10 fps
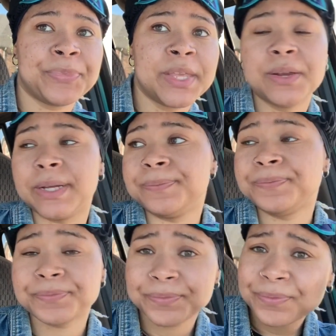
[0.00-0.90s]
Anyway.
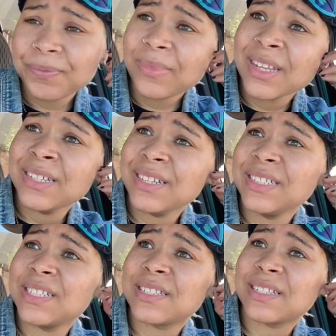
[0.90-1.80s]

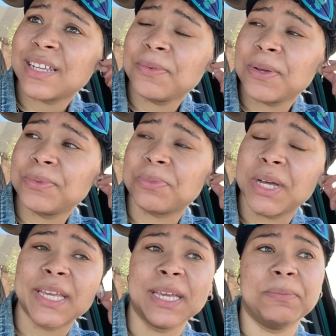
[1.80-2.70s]
It was
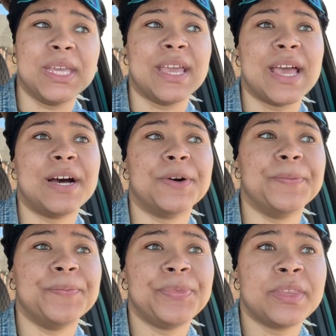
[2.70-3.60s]
bugging me how